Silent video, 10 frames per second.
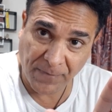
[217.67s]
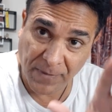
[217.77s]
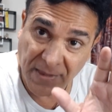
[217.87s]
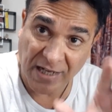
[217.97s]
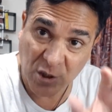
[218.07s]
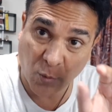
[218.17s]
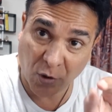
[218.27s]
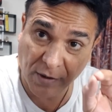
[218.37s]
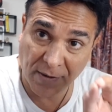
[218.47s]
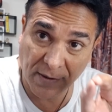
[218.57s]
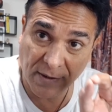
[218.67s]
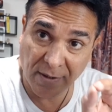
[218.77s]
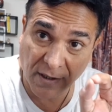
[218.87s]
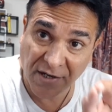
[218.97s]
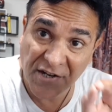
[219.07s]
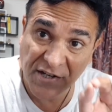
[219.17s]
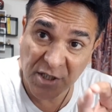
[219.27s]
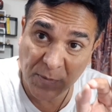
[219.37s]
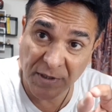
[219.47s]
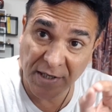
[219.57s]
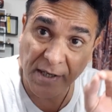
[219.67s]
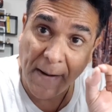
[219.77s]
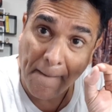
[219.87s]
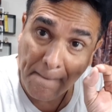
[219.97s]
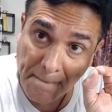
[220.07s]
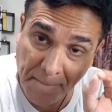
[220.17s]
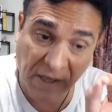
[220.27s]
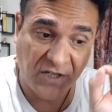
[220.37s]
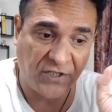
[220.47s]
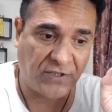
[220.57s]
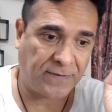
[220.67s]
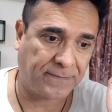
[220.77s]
That's what a kindred spirit means.